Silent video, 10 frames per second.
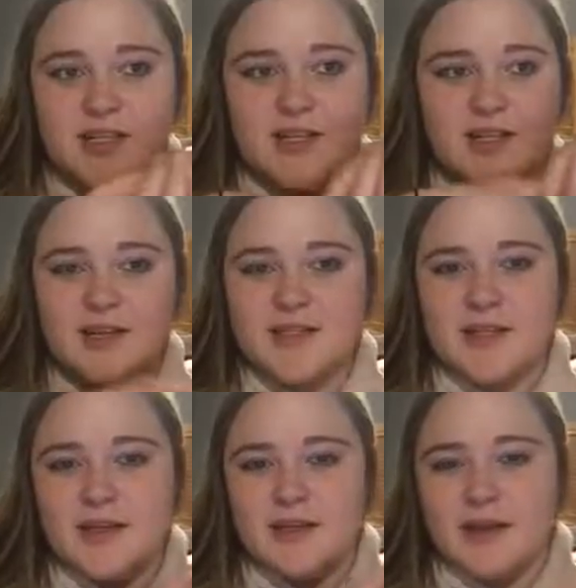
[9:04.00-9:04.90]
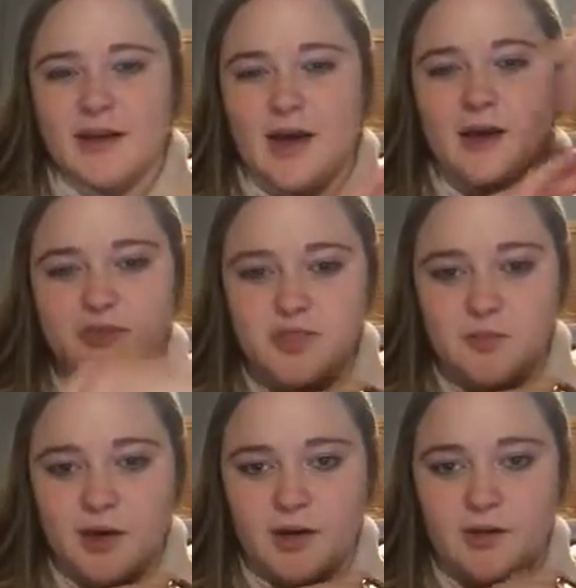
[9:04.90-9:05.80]
and connecting it like
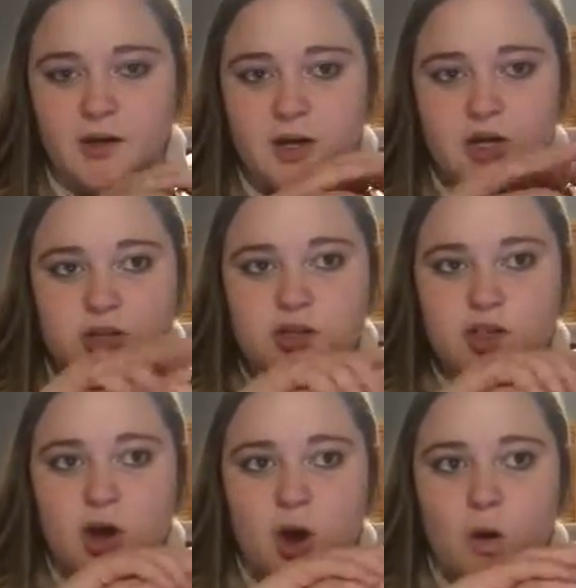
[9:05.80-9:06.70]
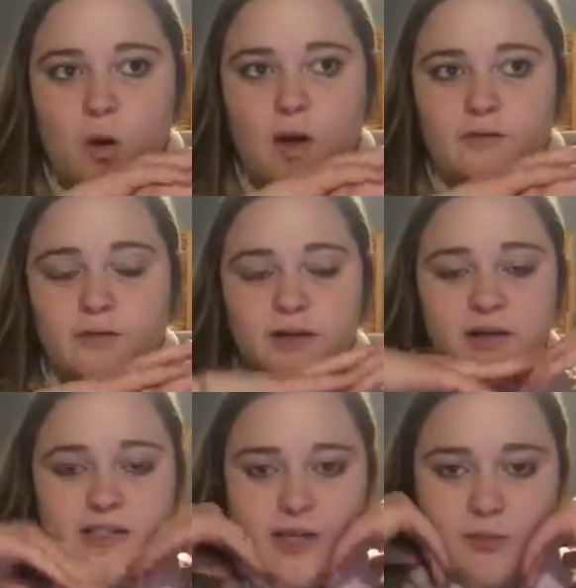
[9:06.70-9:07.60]
elsewhere. So for an
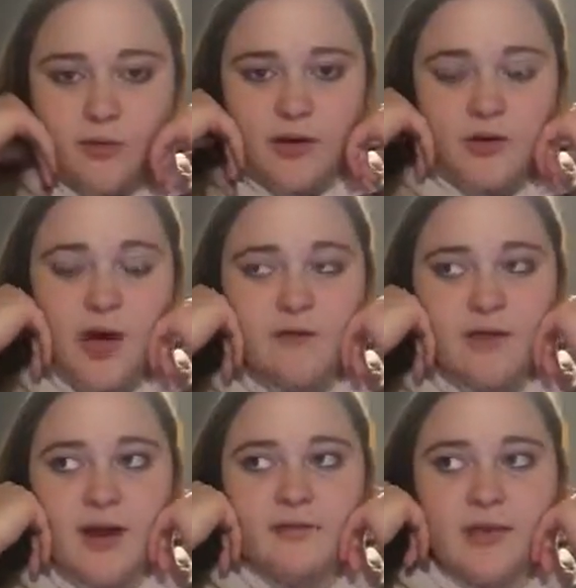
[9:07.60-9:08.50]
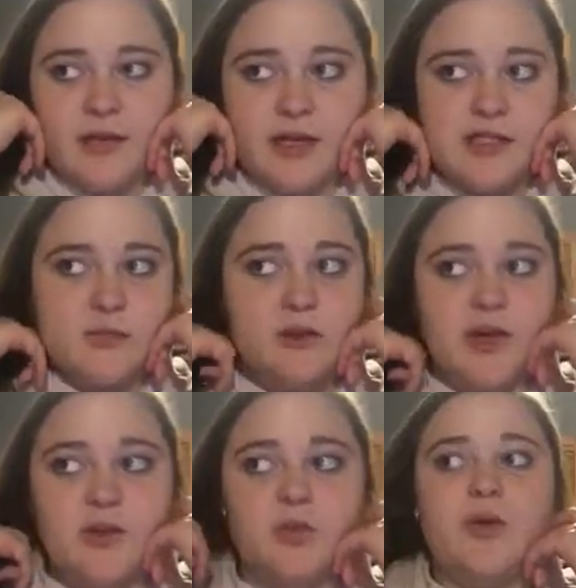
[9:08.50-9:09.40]
example, in our 5E lesson
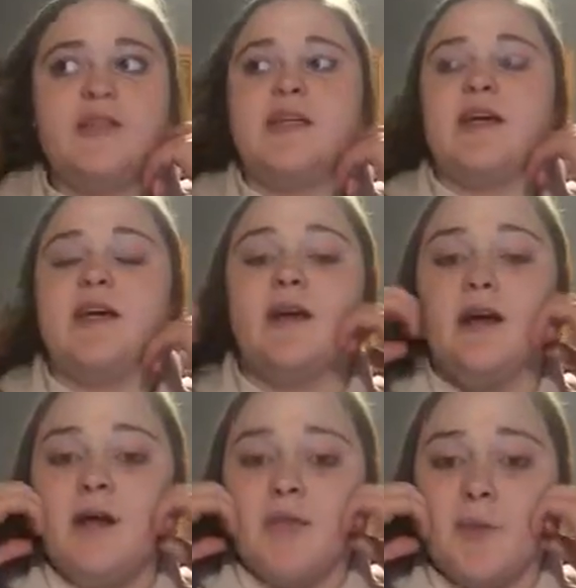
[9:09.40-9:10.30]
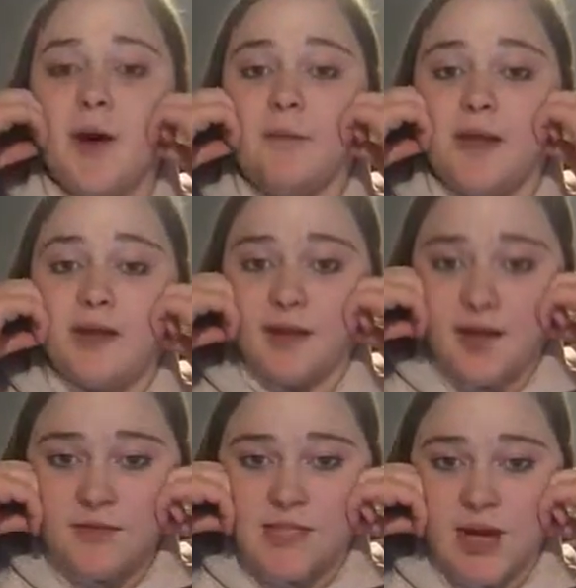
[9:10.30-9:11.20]
plan, we did the pumpkin
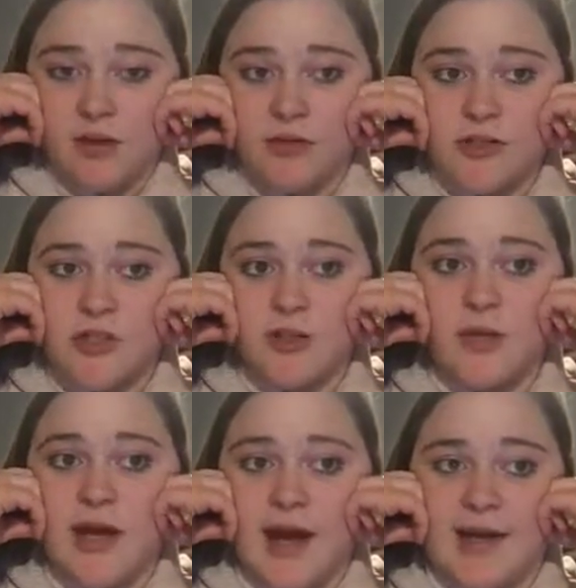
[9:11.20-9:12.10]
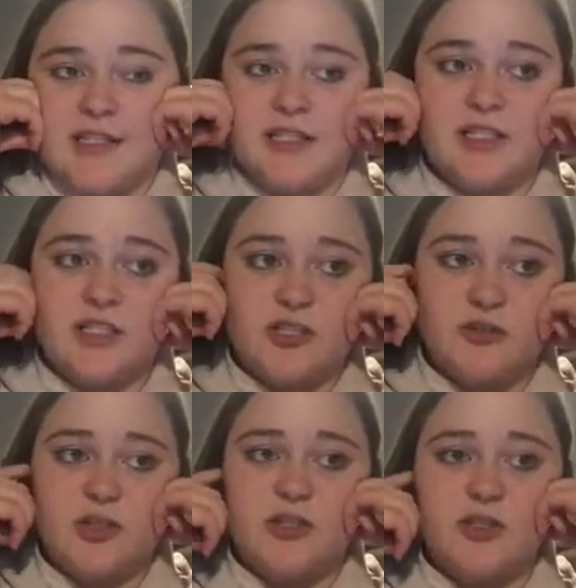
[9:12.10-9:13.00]
life cycle. So we asked the
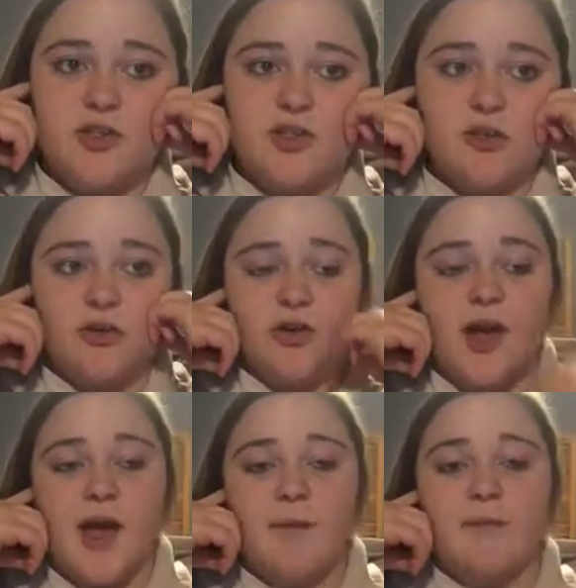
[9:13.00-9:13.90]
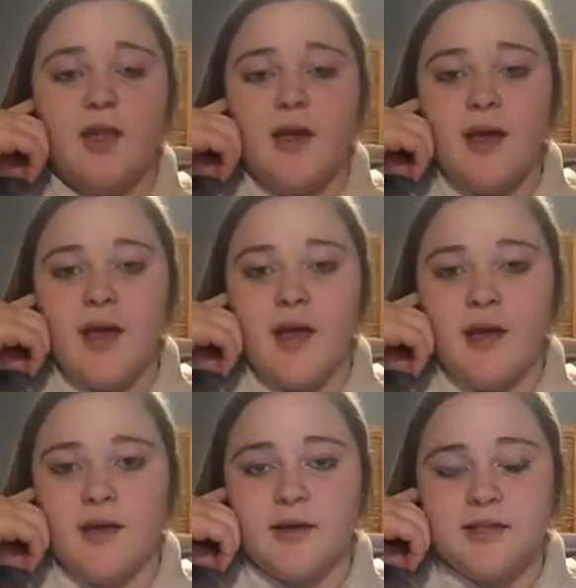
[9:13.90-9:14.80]
students to create
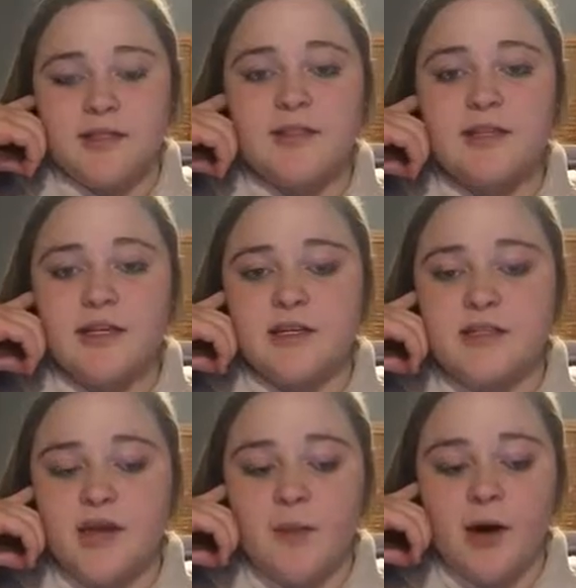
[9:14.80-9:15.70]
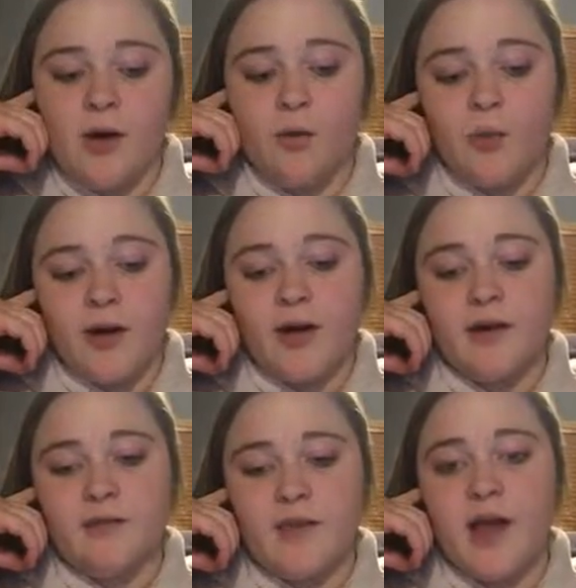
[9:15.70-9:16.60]
a sentence about
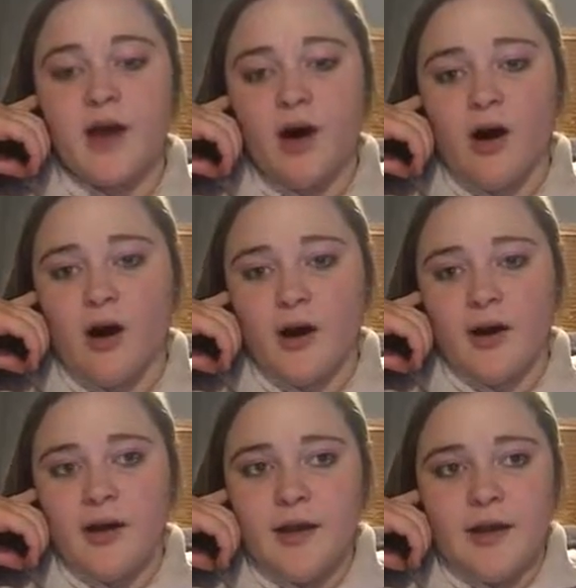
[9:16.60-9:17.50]
where they are